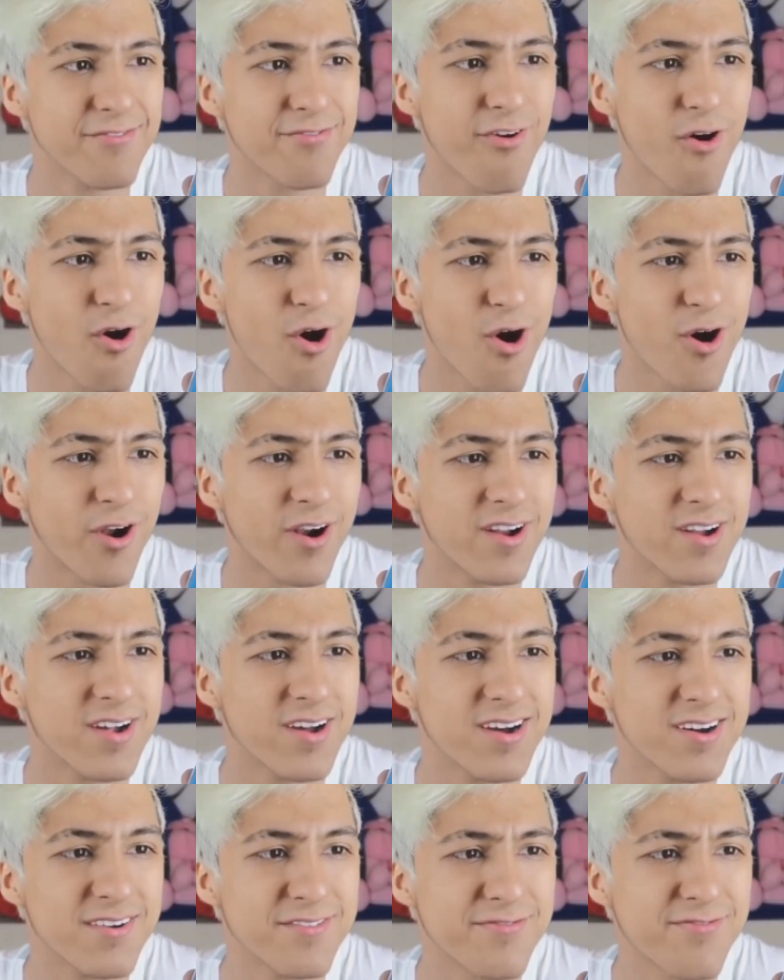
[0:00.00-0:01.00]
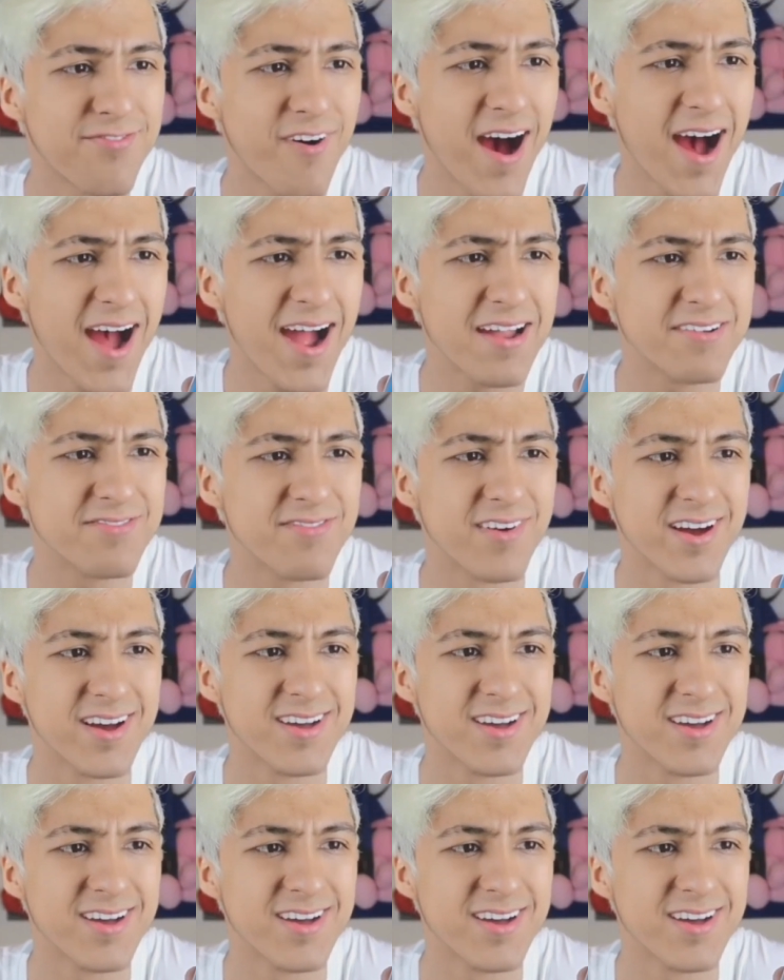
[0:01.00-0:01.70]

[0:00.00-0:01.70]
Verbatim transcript: four, five,